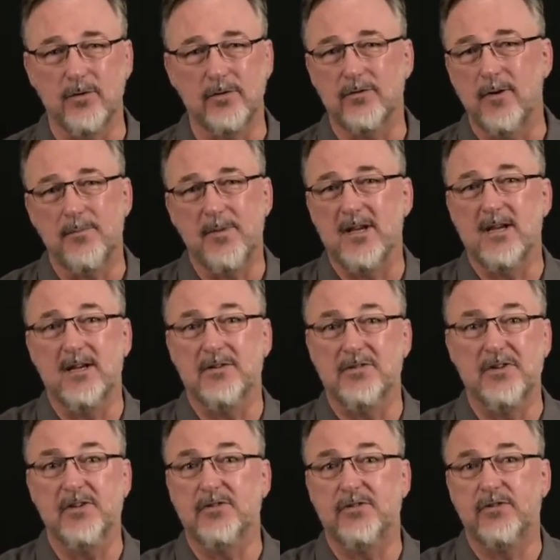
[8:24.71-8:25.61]
something
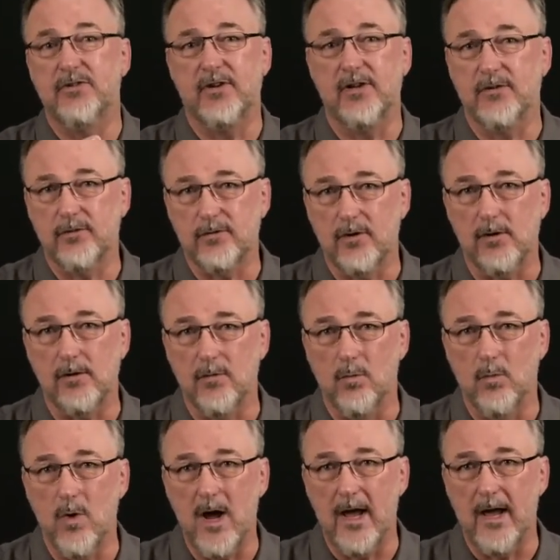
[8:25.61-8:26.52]
exists in a certain
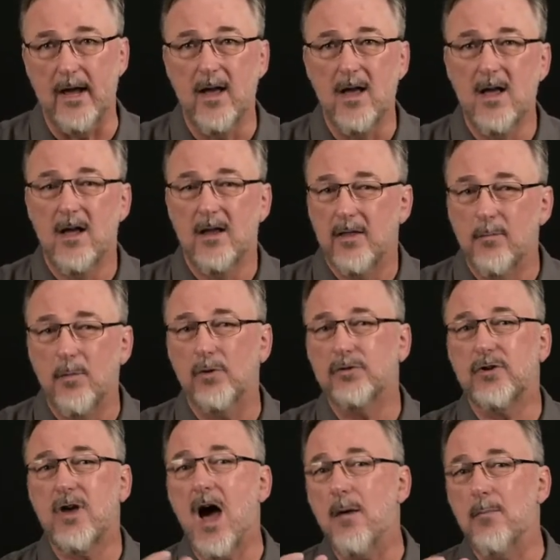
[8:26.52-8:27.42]
way. The
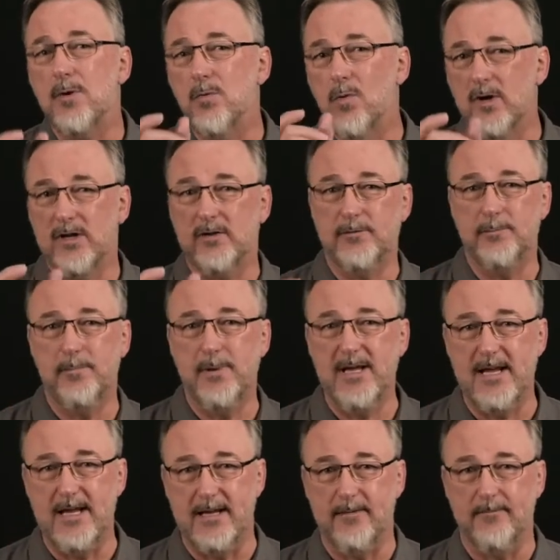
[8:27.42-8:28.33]
most common one is
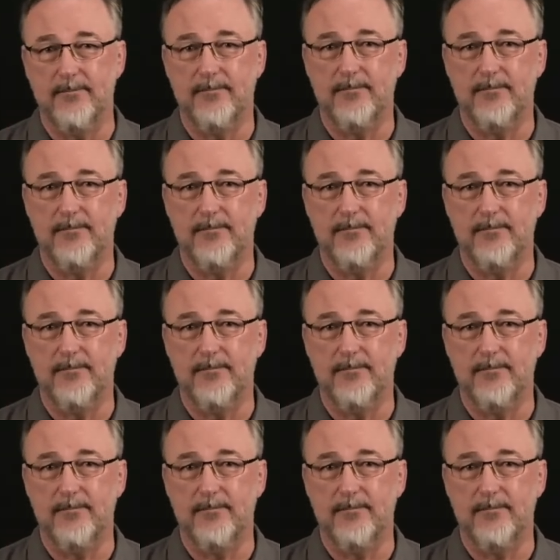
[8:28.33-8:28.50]
be,